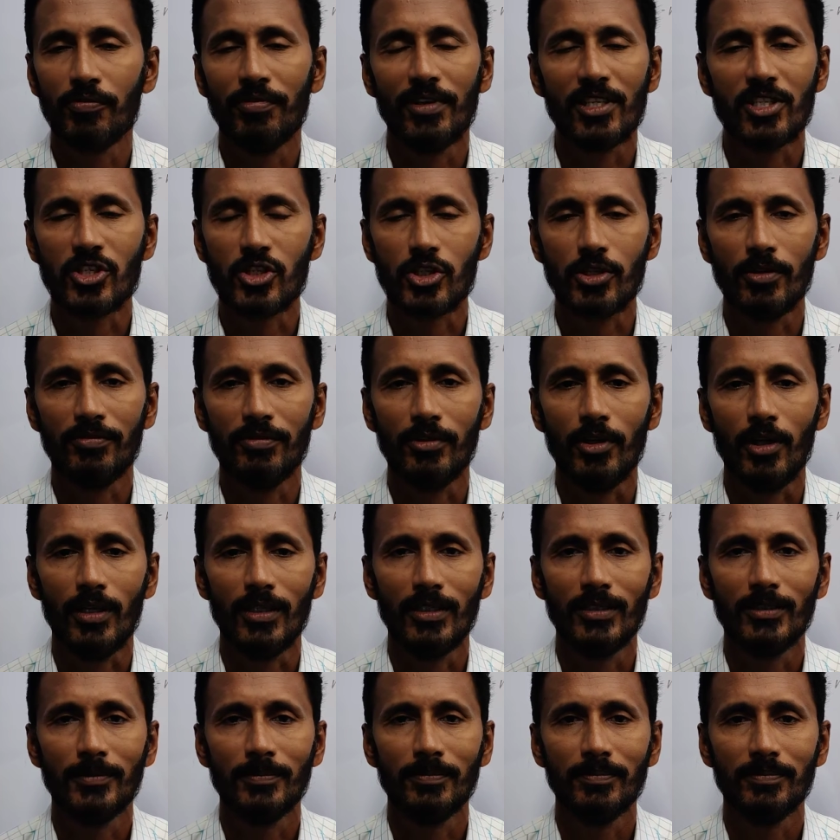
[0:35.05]
First of
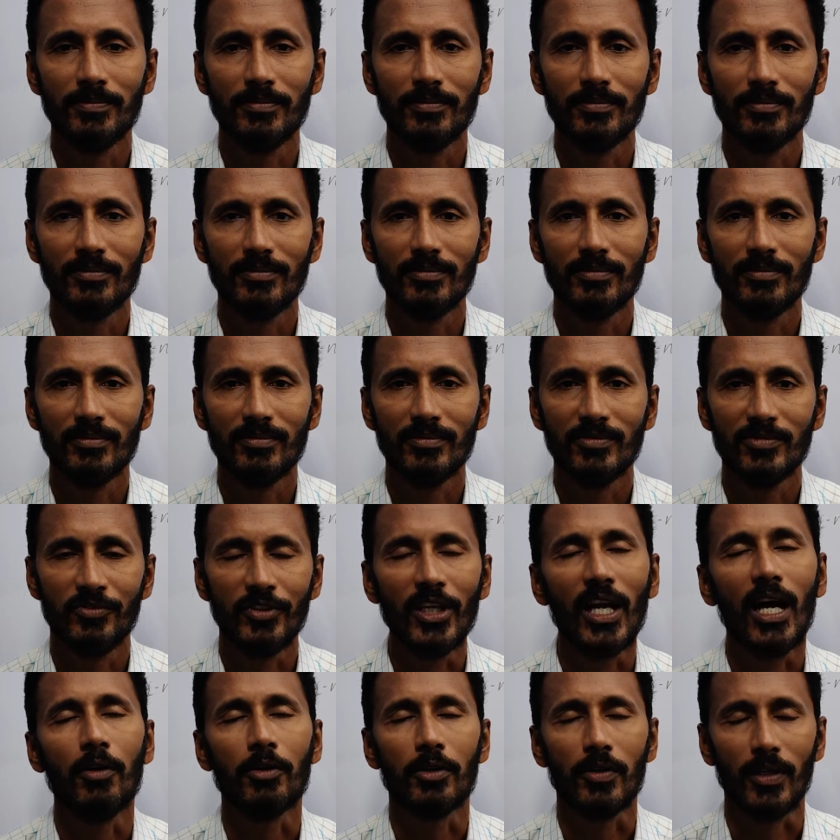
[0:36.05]
all,
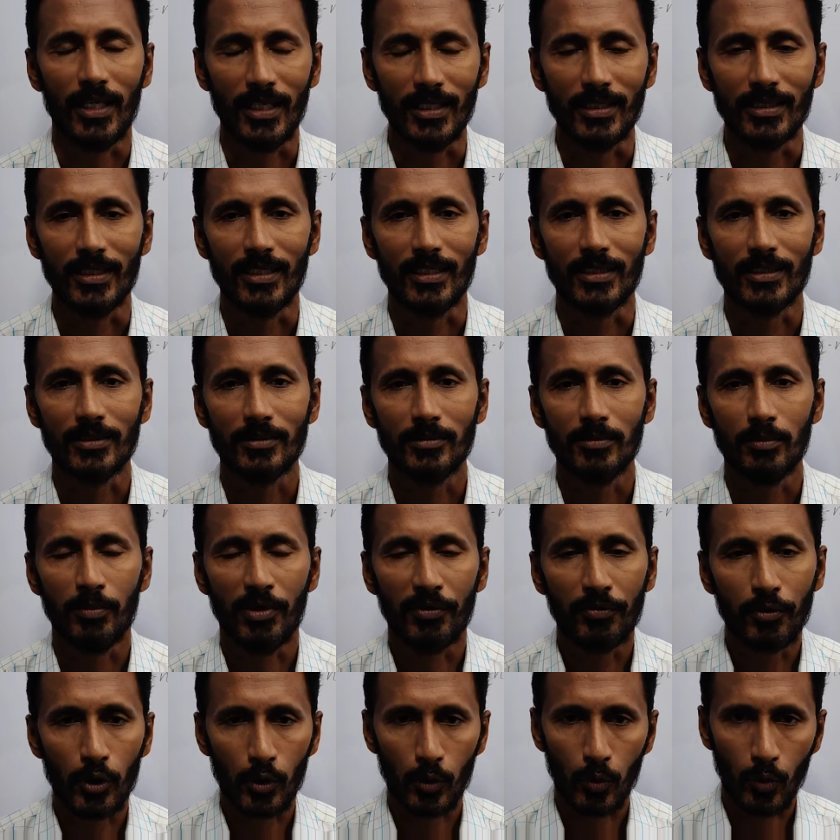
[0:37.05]
we have to learn that
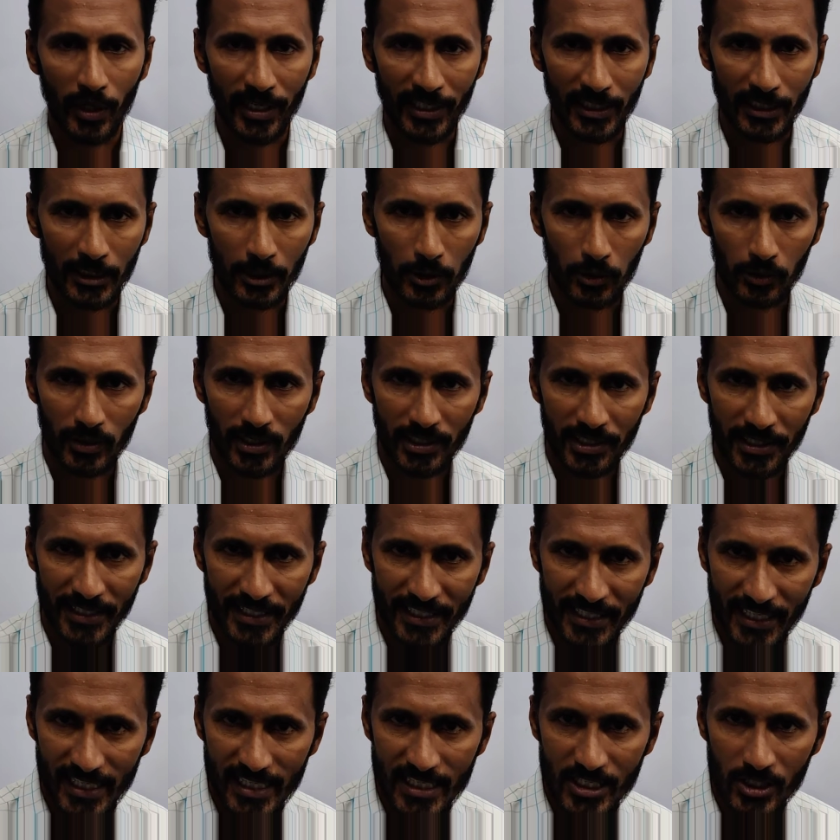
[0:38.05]
before going into the
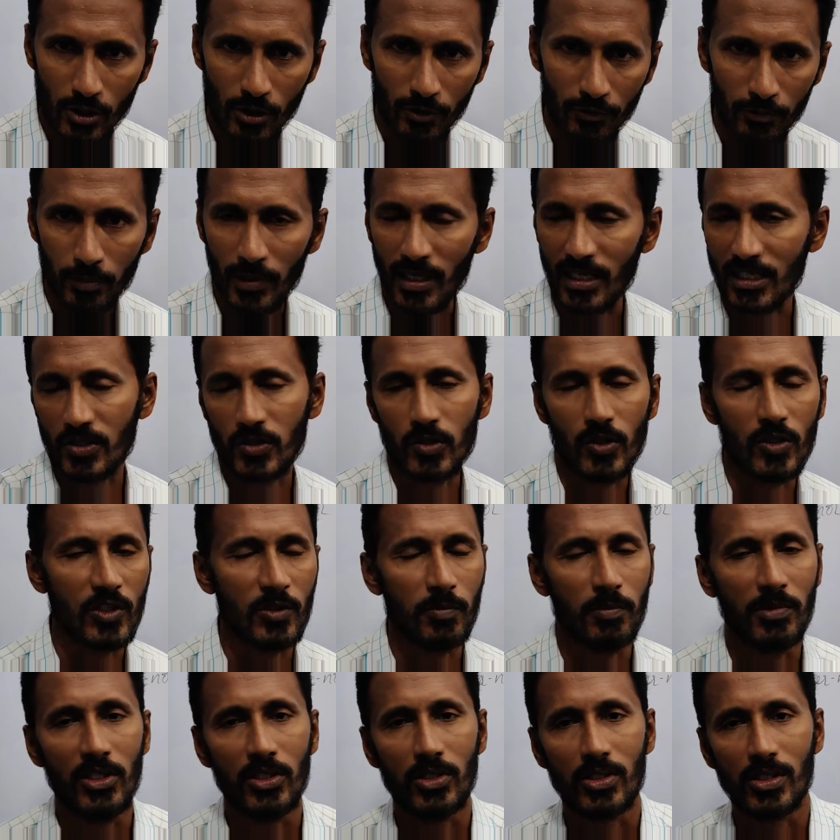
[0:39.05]
details of parts of
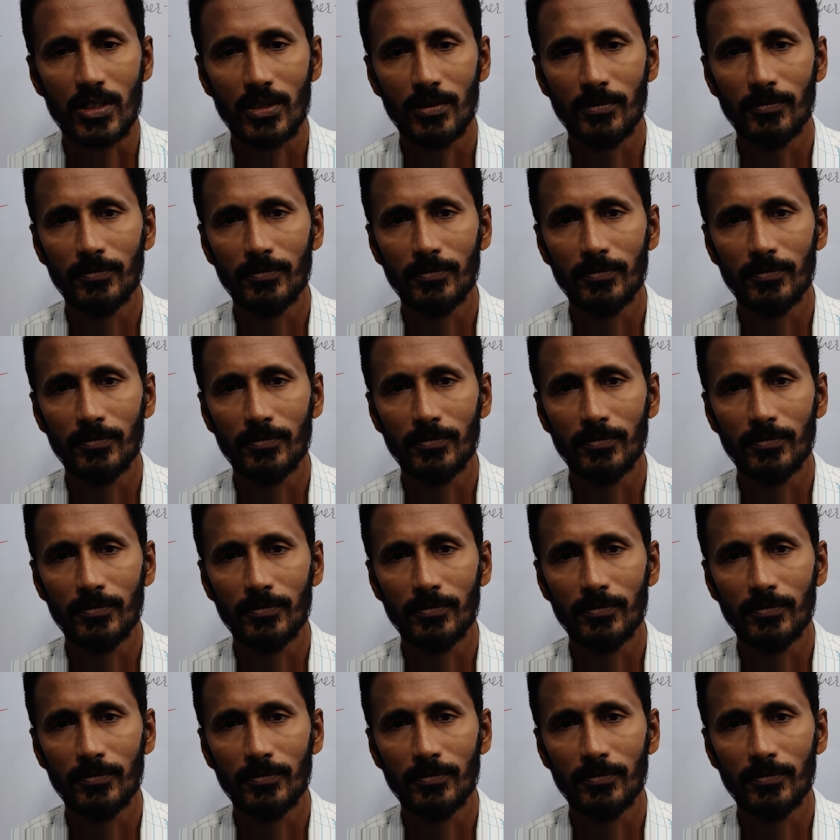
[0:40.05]
speech.